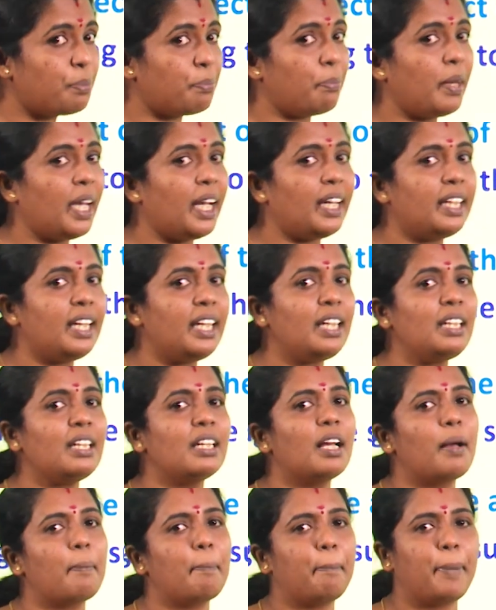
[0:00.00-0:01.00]
made in
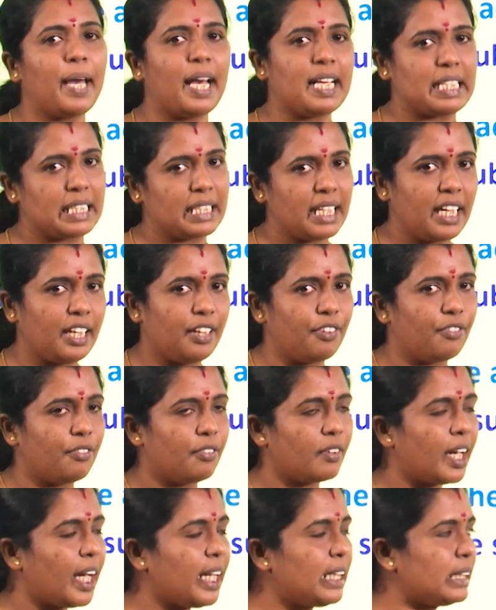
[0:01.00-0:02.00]
passive,
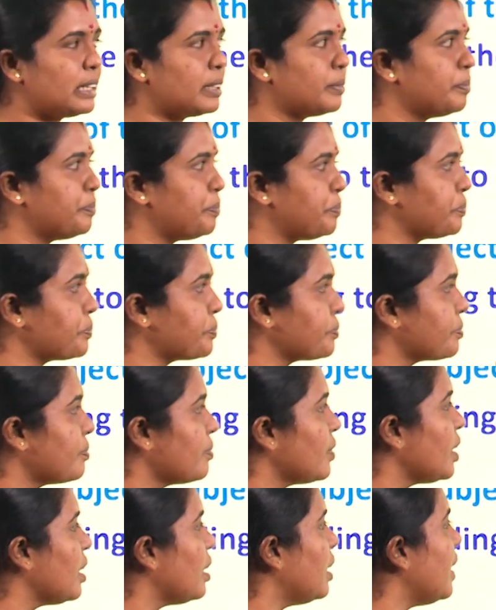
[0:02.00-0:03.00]
right?
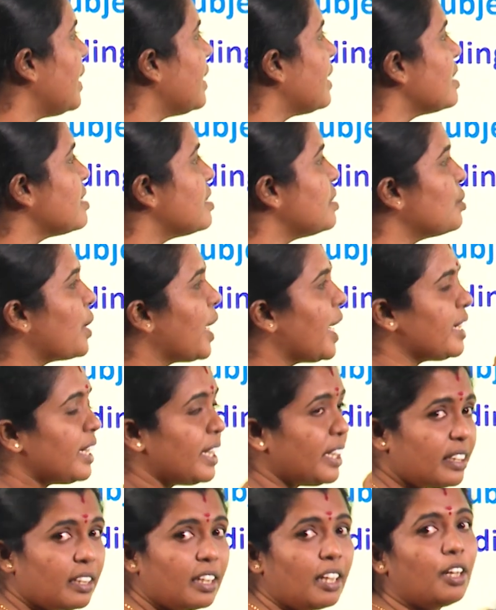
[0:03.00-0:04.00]
Let us look at
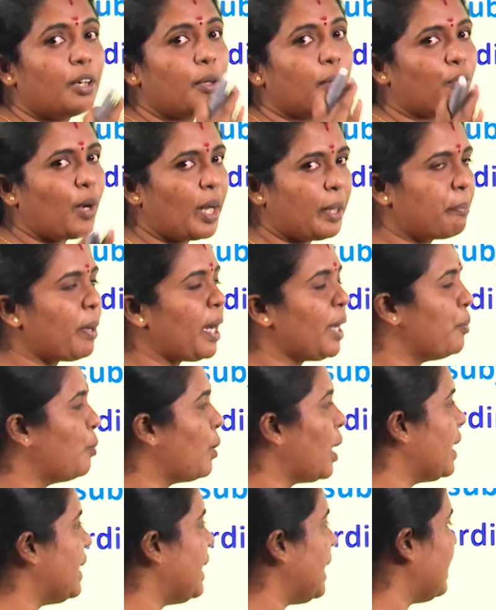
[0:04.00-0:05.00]
in one by
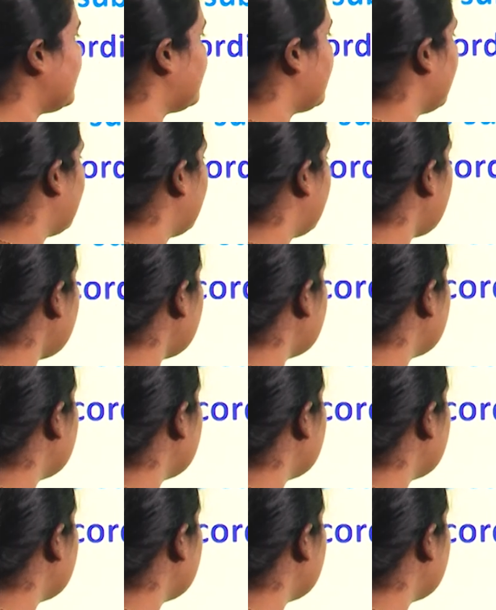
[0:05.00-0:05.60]
one later.